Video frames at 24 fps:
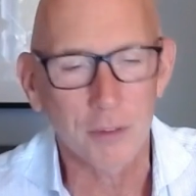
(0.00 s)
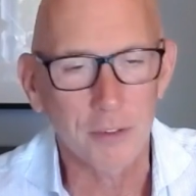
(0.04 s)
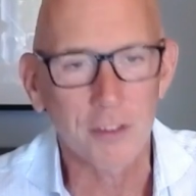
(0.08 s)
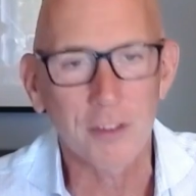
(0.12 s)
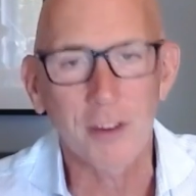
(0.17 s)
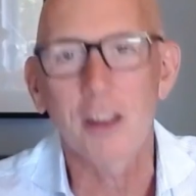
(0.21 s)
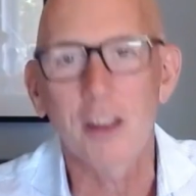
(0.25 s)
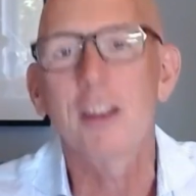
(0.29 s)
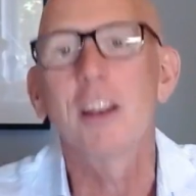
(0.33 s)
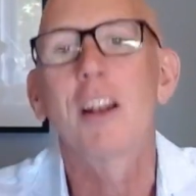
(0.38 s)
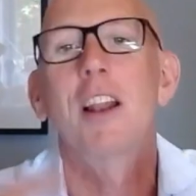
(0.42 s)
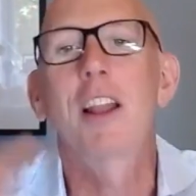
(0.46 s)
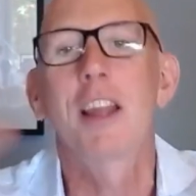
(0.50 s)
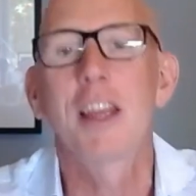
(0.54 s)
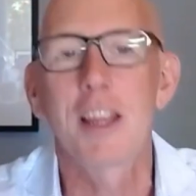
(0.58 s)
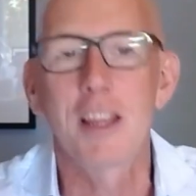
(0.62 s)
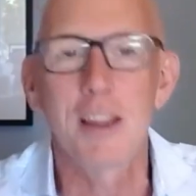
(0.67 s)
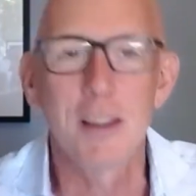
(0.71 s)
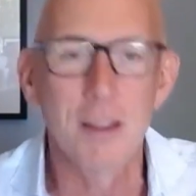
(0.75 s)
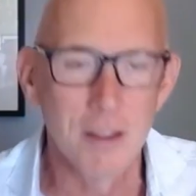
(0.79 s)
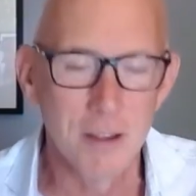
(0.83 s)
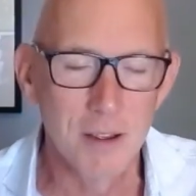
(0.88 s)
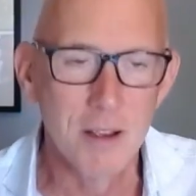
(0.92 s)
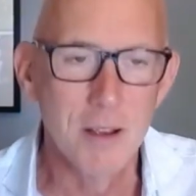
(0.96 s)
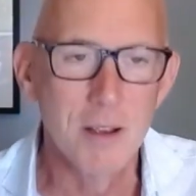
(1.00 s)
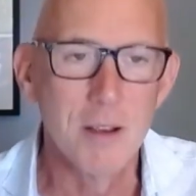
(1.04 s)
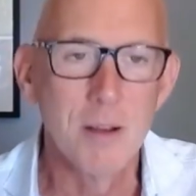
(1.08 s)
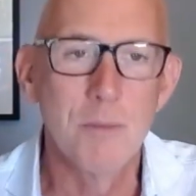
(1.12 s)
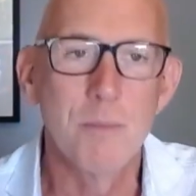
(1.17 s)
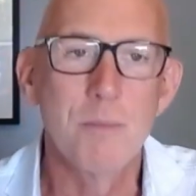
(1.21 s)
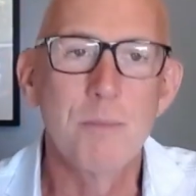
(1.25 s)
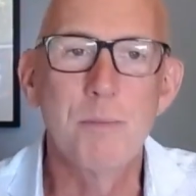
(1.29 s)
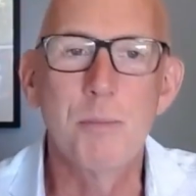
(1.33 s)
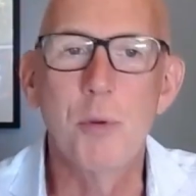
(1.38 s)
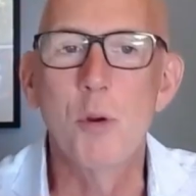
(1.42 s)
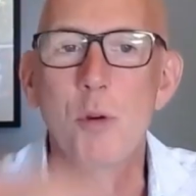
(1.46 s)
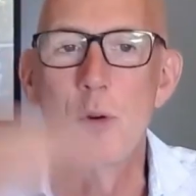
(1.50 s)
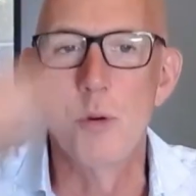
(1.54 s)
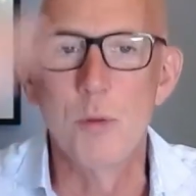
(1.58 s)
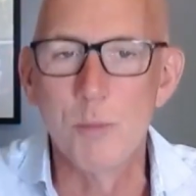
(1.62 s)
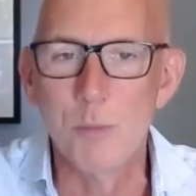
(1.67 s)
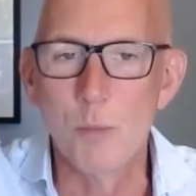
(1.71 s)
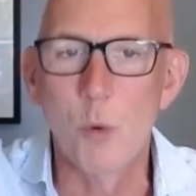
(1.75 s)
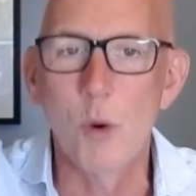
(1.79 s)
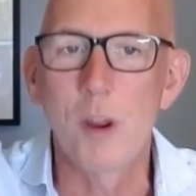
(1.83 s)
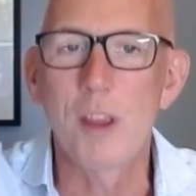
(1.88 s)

Suddenly, boom,